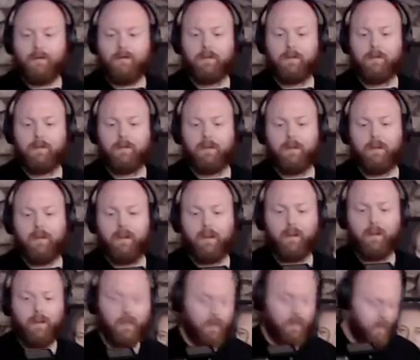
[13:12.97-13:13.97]

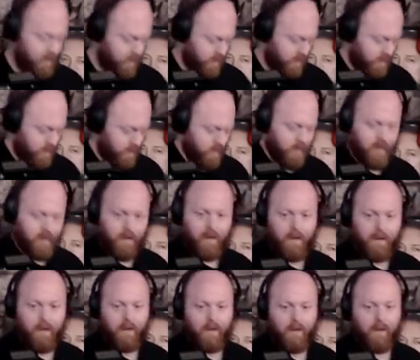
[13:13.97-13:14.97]

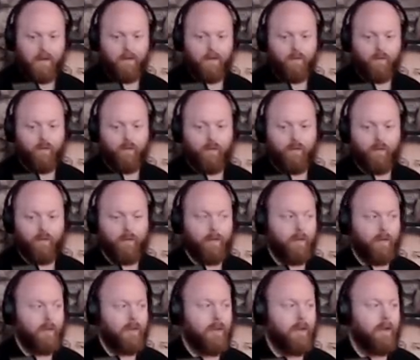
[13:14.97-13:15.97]

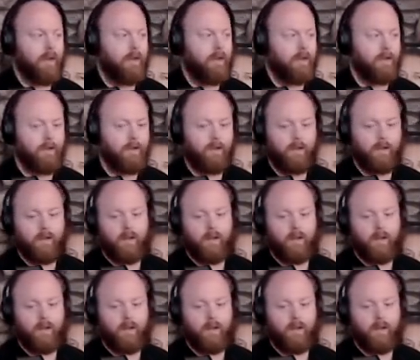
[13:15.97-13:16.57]
This person isn't speaking.